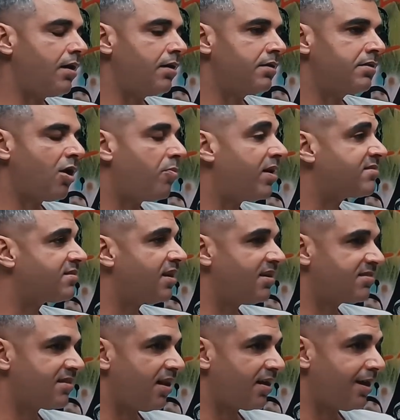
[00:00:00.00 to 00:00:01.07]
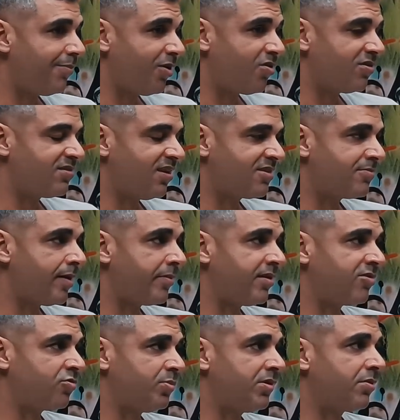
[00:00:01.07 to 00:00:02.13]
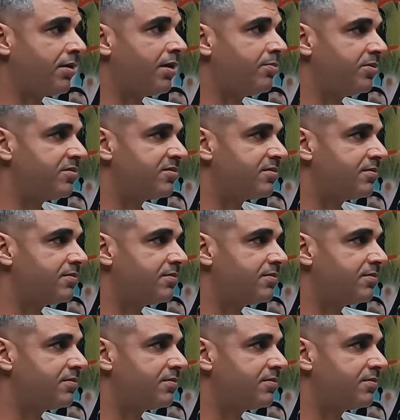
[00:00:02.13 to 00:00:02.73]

Now my son is lucky because his mom is a speech therapist.